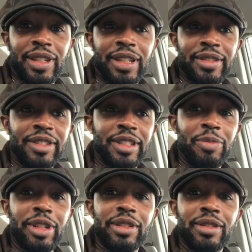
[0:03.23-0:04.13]
It's a
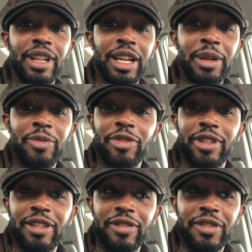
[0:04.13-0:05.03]
special game for
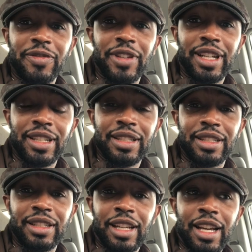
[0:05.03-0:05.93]
Everton
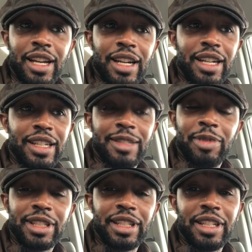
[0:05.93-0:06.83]
fans,
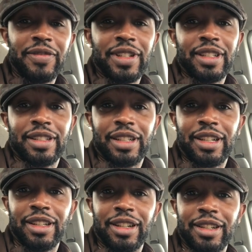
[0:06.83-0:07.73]
especially given
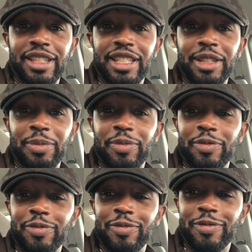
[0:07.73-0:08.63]
all the hardship
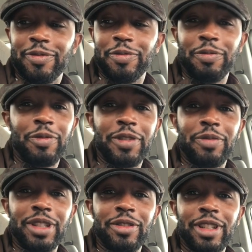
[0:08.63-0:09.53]
we've
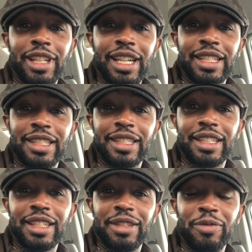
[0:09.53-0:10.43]
been through the last
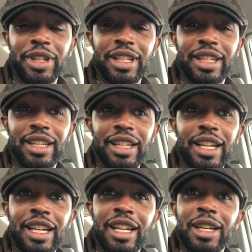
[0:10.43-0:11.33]
week
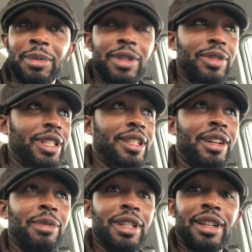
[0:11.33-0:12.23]
between the
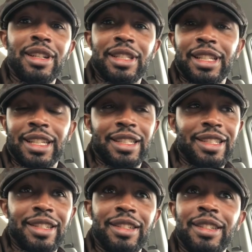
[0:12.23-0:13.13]
Derby loss,
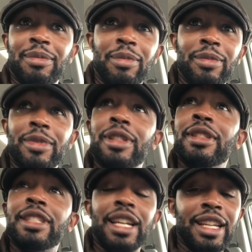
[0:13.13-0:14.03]
Leicester,
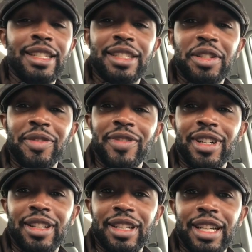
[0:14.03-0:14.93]
sacking Silva,
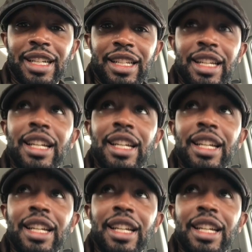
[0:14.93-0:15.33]
all that.